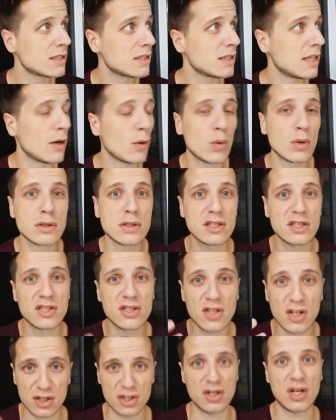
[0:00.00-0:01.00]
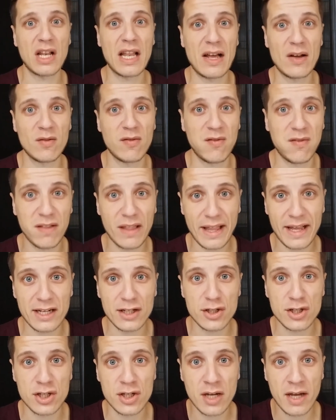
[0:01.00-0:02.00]
There was such a loud
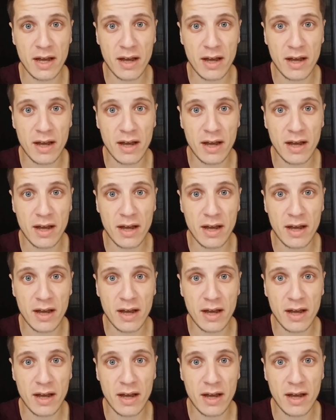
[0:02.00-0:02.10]
flash.